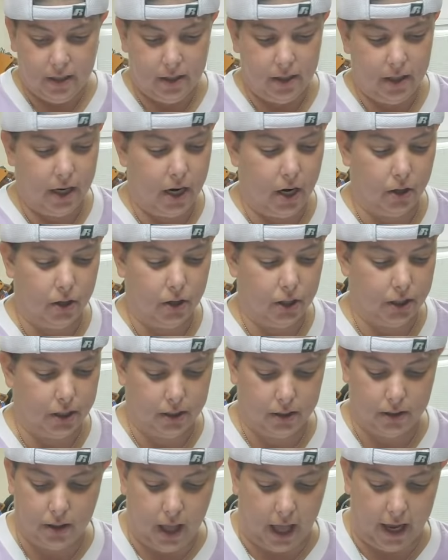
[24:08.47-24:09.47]
You know,
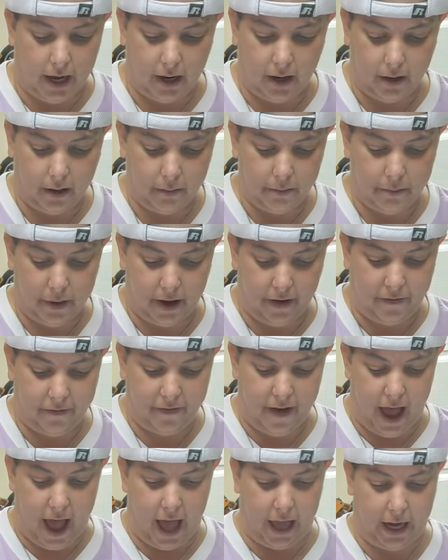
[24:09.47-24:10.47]
just like big
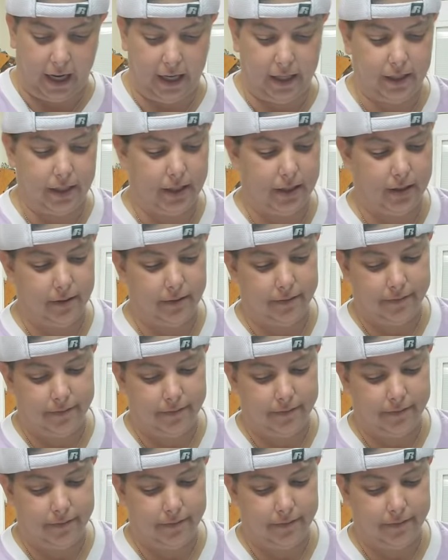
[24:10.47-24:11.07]
fatties